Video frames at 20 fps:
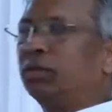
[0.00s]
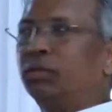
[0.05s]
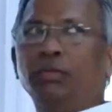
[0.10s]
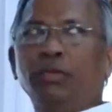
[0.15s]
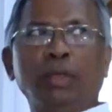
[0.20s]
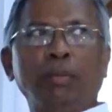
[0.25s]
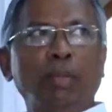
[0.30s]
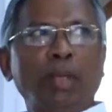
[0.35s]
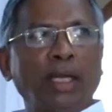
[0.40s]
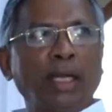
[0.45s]

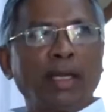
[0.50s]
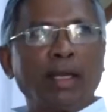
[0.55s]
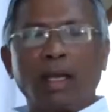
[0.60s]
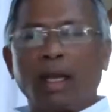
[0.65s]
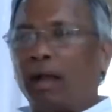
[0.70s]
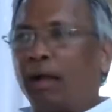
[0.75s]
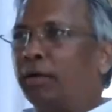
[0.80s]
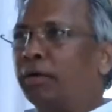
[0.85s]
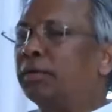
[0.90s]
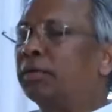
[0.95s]
We begin
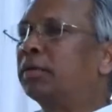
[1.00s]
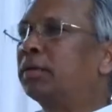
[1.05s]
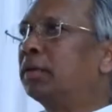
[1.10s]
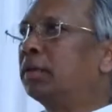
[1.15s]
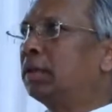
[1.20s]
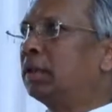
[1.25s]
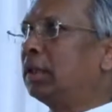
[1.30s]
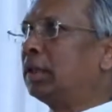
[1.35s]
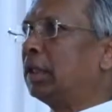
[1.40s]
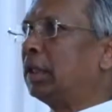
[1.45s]
now,
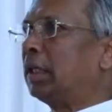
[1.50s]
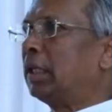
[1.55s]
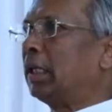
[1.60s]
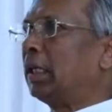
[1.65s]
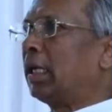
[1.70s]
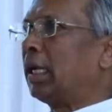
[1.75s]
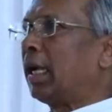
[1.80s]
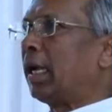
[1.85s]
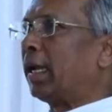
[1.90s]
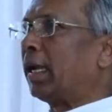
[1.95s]

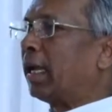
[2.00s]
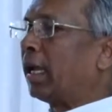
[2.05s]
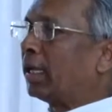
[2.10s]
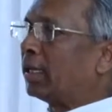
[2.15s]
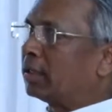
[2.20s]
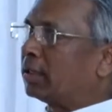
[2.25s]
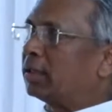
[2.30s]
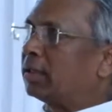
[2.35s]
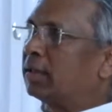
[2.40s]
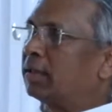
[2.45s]
and
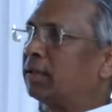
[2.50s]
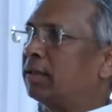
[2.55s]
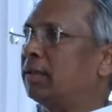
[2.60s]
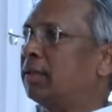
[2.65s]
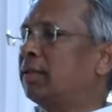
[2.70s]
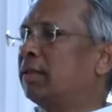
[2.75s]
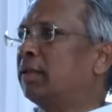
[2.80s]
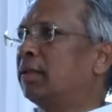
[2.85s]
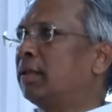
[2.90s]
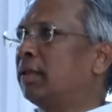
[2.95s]
as
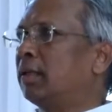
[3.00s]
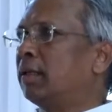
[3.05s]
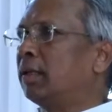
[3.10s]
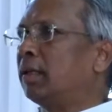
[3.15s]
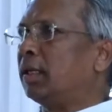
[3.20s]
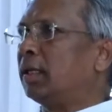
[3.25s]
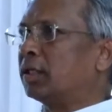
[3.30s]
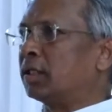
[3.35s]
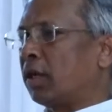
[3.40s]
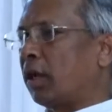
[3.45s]

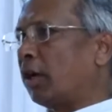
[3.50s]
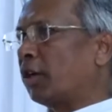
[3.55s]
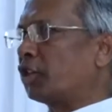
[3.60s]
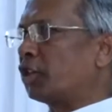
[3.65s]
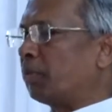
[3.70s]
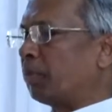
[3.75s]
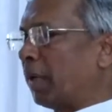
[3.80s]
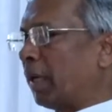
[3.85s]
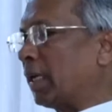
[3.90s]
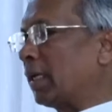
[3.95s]
His
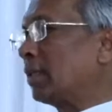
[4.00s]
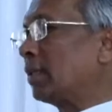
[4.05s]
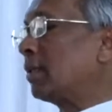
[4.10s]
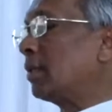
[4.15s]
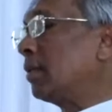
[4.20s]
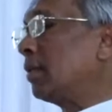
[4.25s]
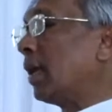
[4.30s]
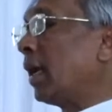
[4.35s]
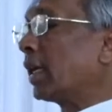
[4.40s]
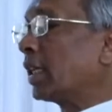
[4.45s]
Lordship
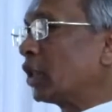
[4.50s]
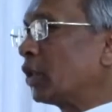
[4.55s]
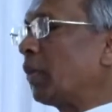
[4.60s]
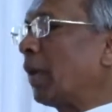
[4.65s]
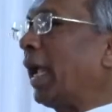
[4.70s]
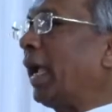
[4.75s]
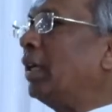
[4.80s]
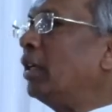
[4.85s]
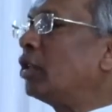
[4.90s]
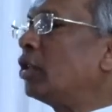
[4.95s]
has
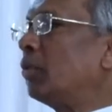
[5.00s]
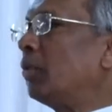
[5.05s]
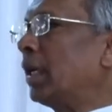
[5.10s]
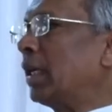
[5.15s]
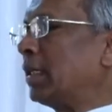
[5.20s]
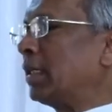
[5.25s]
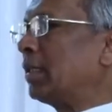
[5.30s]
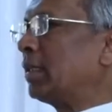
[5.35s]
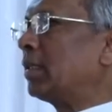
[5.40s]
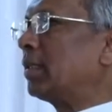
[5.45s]
explained to
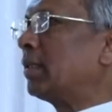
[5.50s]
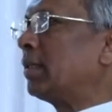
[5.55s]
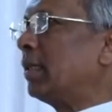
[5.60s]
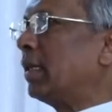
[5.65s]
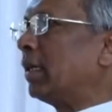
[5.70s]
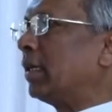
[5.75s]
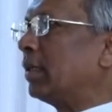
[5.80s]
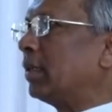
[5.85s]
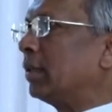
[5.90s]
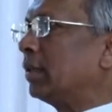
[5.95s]
us
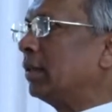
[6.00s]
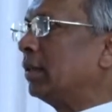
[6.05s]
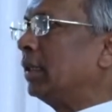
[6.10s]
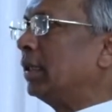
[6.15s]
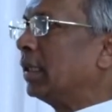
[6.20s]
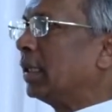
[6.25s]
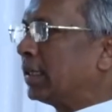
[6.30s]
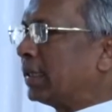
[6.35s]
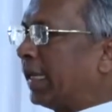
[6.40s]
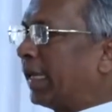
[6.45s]
that in
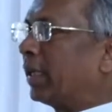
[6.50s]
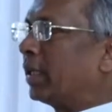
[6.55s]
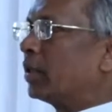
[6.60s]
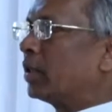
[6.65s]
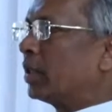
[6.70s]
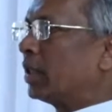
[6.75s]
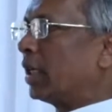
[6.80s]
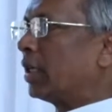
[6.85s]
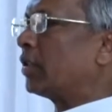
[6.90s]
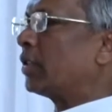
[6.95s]
the second
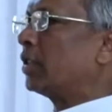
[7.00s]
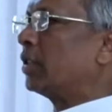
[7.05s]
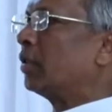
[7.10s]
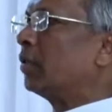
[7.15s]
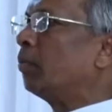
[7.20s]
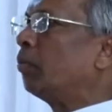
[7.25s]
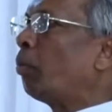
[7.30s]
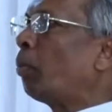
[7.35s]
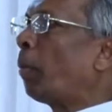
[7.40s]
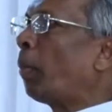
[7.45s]
session
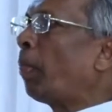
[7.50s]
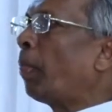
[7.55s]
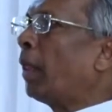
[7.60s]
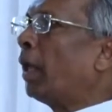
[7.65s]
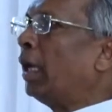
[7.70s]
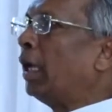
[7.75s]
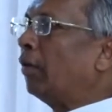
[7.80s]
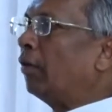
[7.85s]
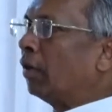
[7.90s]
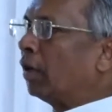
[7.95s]

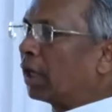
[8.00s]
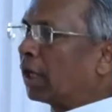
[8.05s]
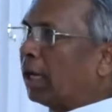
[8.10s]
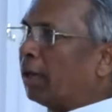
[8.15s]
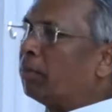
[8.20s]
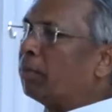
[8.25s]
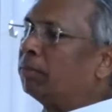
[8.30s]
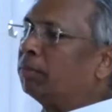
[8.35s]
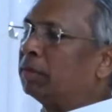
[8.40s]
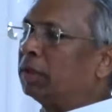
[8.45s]
he
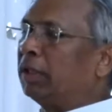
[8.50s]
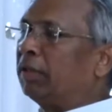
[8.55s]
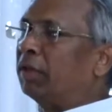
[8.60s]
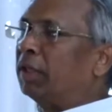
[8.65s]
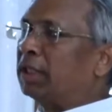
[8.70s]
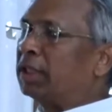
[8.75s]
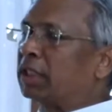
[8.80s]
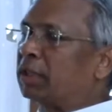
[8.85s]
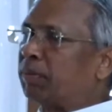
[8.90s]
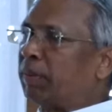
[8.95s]

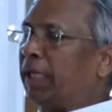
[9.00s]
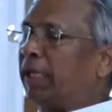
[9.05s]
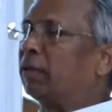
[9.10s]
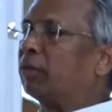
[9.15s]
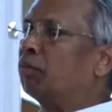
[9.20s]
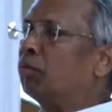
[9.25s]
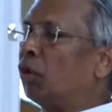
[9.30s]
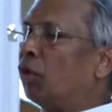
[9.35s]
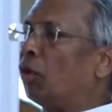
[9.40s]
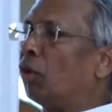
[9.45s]
will speak
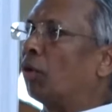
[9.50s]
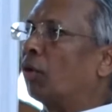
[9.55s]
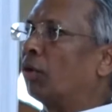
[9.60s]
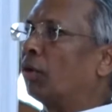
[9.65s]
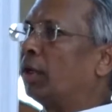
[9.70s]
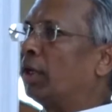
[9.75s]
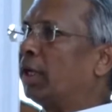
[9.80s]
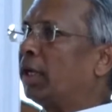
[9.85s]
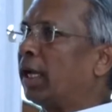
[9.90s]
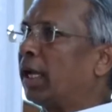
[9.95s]
more
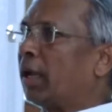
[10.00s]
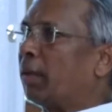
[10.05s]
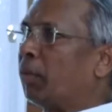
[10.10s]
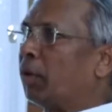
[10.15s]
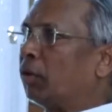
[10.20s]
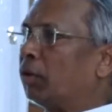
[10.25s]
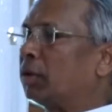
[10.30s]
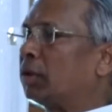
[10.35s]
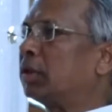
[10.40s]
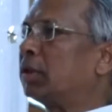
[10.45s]

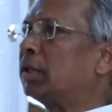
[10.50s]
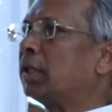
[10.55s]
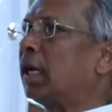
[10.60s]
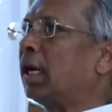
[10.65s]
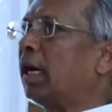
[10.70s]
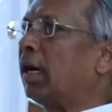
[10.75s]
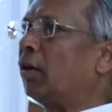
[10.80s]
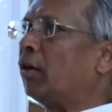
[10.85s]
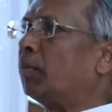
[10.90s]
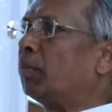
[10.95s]
about
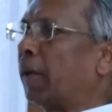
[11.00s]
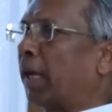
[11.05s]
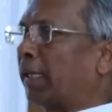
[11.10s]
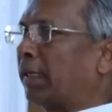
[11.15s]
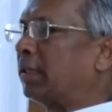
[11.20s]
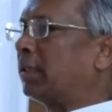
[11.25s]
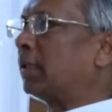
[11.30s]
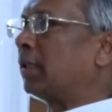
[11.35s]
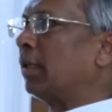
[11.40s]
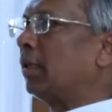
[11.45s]
our
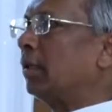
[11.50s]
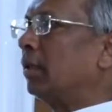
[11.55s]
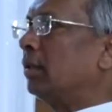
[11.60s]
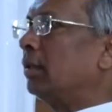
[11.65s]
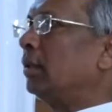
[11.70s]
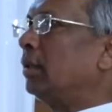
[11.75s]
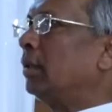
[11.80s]
practical